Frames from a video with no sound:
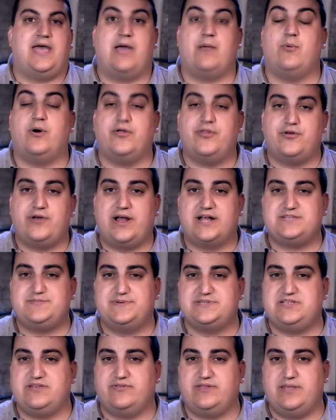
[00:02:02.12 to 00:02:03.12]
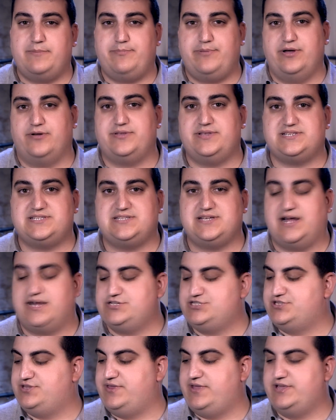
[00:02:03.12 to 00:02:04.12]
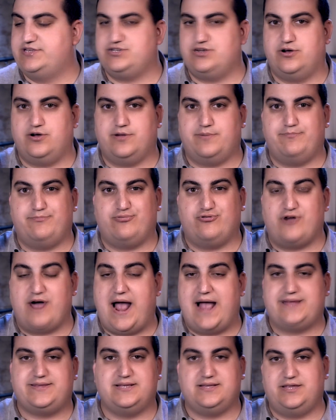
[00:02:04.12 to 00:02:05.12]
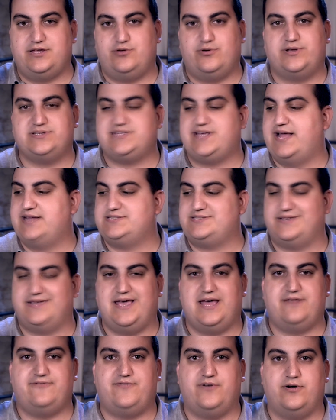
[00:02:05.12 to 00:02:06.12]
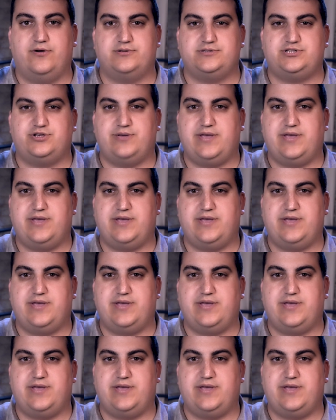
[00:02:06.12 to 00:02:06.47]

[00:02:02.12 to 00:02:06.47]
And while they're not specifically built as such, these are practically noise canceling headphones.